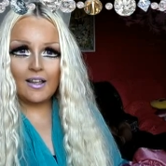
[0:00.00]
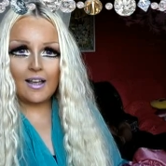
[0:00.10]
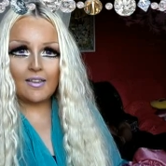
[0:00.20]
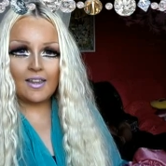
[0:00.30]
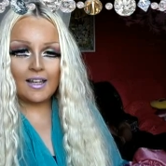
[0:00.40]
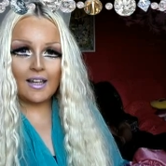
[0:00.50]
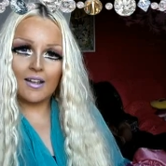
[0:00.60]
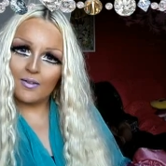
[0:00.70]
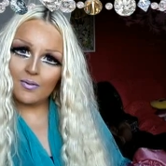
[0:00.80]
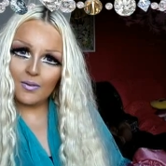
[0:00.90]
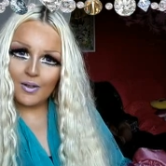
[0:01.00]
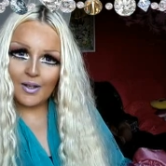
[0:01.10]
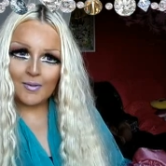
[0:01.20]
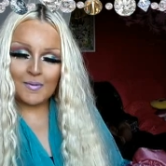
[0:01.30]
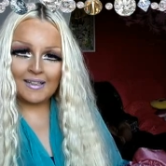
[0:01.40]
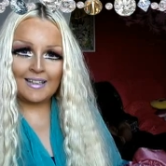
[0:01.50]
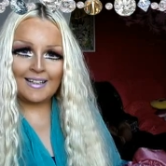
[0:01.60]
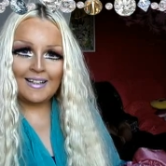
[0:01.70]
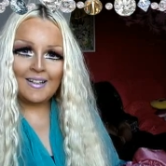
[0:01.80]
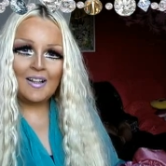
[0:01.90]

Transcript: I think I hurt my knee."